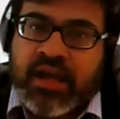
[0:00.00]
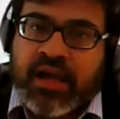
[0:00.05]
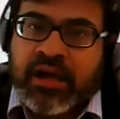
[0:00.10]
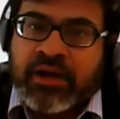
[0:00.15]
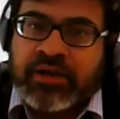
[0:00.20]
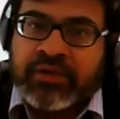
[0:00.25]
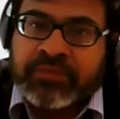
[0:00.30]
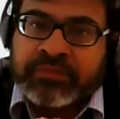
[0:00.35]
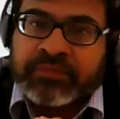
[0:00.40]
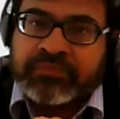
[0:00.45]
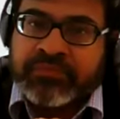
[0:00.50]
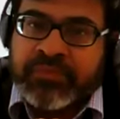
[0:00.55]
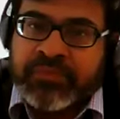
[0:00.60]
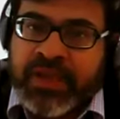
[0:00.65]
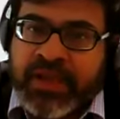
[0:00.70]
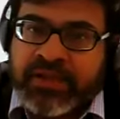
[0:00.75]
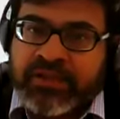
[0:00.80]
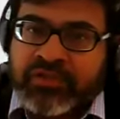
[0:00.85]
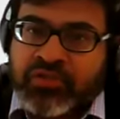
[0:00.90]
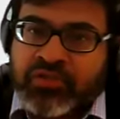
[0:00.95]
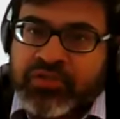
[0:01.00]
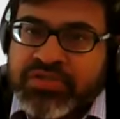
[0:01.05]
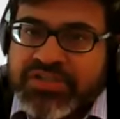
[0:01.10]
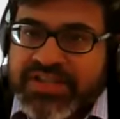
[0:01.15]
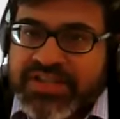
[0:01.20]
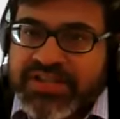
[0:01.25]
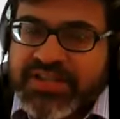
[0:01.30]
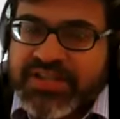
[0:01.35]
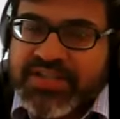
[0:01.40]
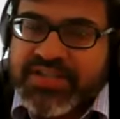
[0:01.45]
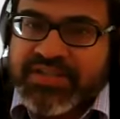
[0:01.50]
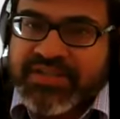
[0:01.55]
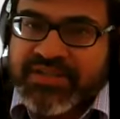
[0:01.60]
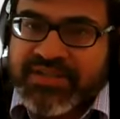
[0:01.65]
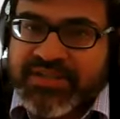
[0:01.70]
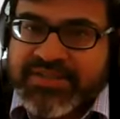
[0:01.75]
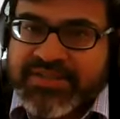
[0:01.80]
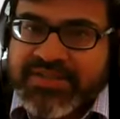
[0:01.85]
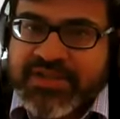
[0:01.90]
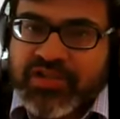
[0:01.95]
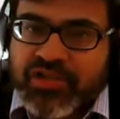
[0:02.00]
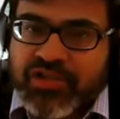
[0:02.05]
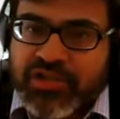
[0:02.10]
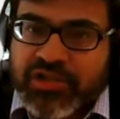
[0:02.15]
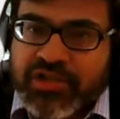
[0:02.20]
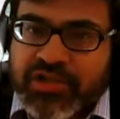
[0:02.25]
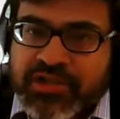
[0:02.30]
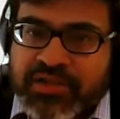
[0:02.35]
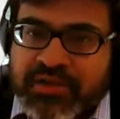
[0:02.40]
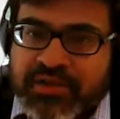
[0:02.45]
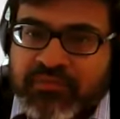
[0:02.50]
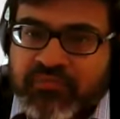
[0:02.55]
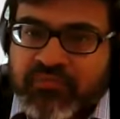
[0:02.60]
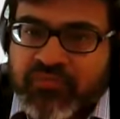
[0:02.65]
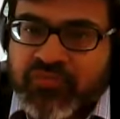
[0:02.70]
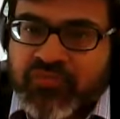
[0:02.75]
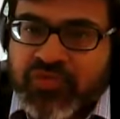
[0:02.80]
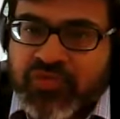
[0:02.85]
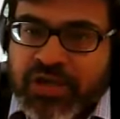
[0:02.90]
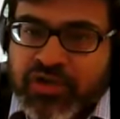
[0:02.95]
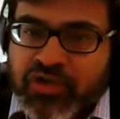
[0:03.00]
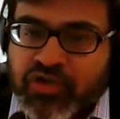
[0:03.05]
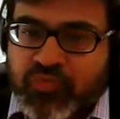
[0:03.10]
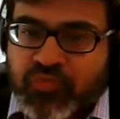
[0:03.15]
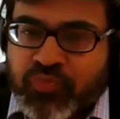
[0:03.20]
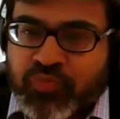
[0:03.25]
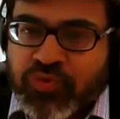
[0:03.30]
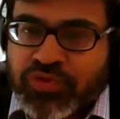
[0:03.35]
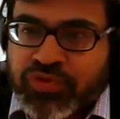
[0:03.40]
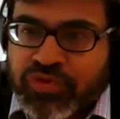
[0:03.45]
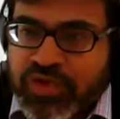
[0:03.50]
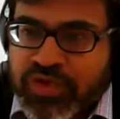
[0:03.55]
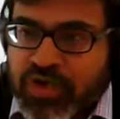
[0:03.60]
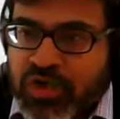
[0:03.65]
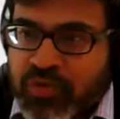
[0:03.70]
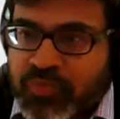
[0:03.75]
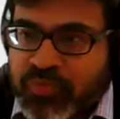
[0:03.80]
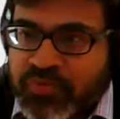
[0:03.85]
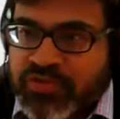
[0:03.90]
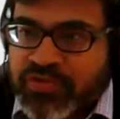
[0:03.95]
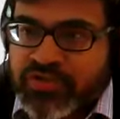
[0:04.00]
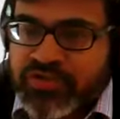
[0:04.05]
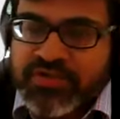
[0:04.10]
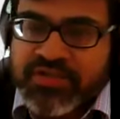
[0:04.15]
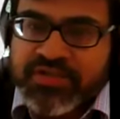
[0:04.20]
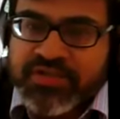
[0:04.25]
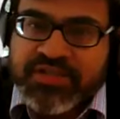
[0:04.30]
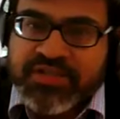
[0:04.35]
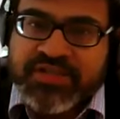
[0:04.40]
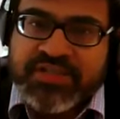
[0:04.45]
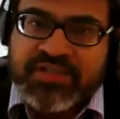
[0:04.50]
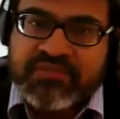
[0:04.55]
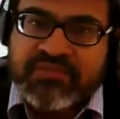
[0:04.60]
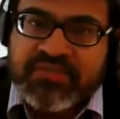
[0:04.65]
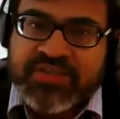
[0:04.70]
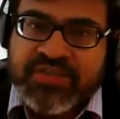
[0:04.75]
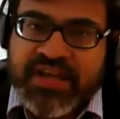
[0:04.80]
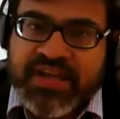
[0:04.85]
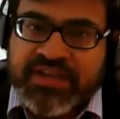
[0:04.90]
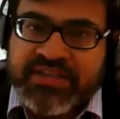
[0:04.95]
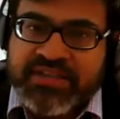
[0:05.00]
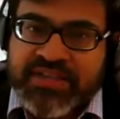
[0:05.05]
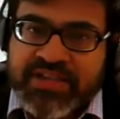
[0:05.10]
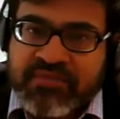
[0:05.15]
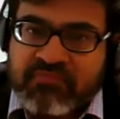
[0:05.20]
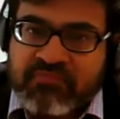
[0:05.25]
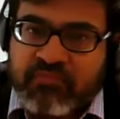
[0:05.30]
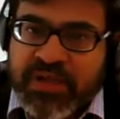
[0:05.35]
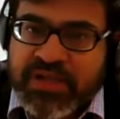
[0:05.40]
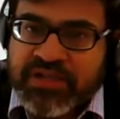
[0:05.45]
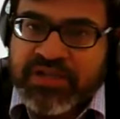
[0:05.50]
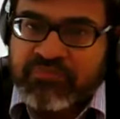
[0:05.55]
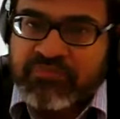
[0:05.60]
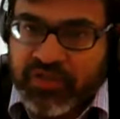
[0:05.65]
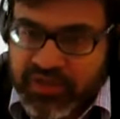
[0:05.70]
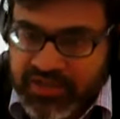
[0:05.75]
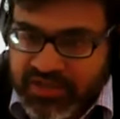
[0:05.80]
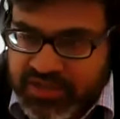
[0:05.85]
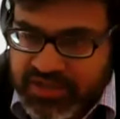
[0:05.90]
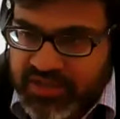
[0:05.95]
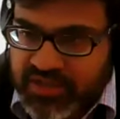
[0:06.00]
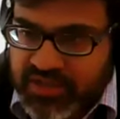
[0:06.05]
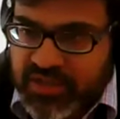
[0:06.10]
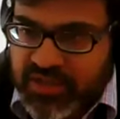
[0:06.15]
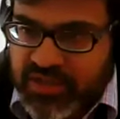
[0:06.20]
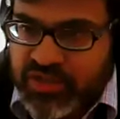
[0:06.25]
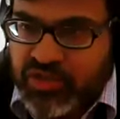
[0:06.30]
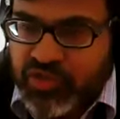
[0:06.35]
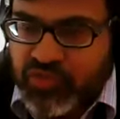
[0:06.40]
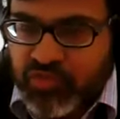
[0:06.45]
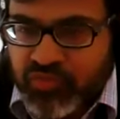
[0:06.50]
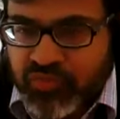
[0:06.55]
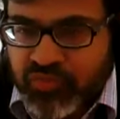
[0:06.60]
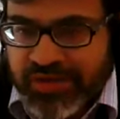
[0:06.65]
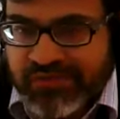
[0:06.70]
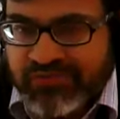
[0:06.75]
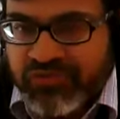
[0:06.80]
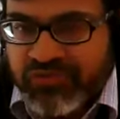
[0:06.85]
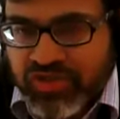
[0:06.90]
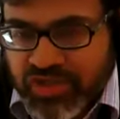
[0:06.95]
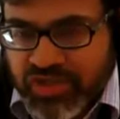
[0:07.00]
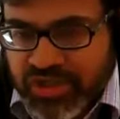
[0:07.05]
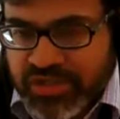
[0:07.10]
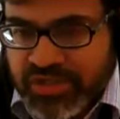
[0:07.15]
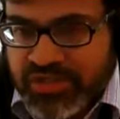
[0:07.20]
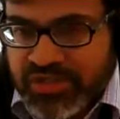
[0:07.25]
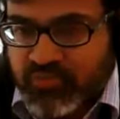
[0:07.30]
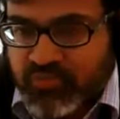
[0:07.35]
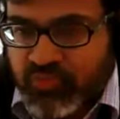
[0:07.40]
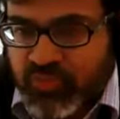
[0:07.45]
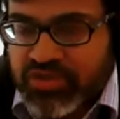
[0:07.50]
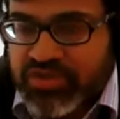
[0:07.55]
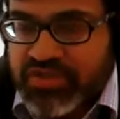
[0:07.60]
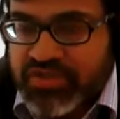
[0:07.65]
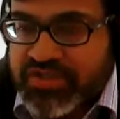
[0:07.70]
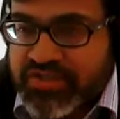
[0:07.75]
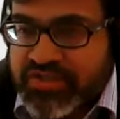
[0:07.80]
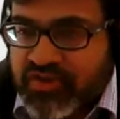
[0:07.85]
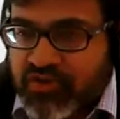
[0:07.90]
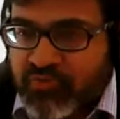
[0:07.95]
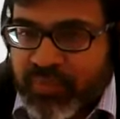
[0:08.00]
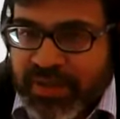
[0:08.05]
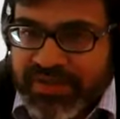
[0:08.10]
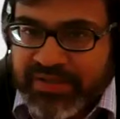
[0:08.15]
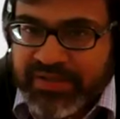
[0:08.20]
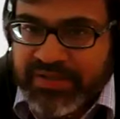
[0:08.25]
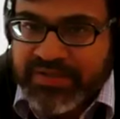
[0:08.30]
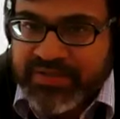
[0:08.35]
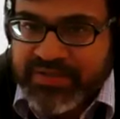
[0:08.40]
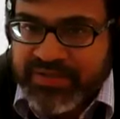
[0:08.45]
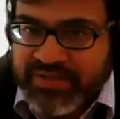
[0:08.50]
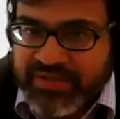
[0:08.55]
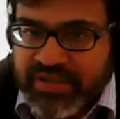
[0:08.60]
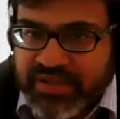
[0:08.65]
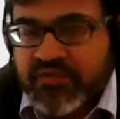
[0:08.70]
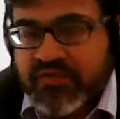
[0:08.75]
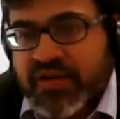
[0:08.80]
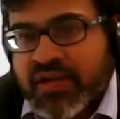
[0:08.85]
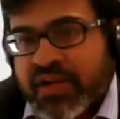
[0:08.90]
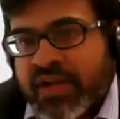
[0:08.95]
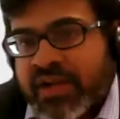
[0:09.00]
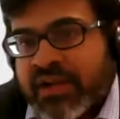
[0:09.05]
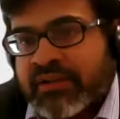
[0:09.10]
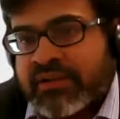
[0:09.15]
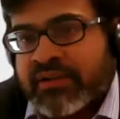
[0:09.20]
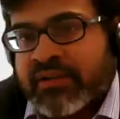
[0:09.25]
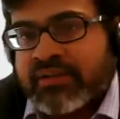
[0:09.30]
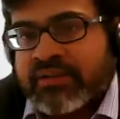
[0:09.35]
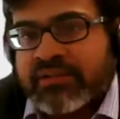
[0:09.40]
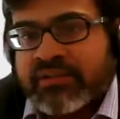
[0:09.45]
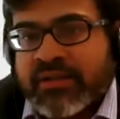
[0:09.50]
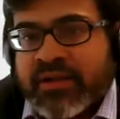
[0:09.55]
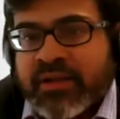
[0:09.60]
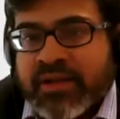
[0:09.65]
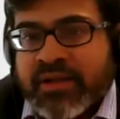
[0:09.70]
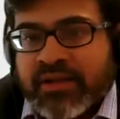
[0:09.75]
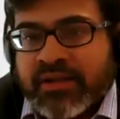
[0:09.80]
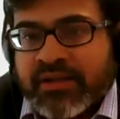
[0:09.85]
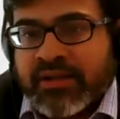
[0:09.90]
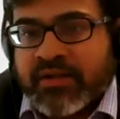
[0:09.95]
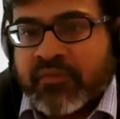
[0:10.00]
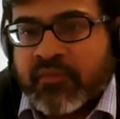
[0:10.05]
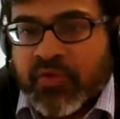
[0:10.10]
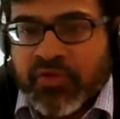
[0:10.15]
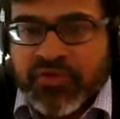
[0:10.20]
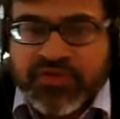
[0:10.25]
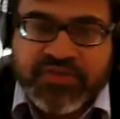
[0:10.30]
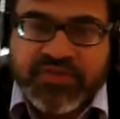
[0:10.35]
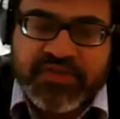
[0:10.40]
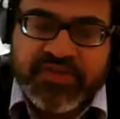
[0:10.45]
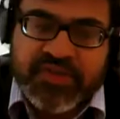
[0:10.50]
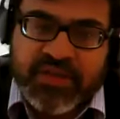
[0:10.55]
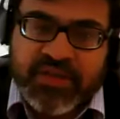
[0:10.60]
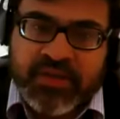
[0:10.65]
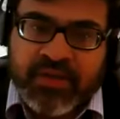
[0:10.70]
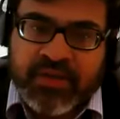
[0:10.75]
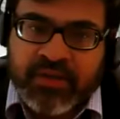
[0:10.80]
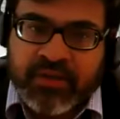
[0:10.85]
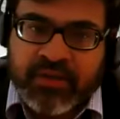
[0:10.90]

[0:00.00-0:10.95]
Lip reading: And those studies essentially tried to portray opposition systems as an impediment to efficient processing of patents, etc. And there was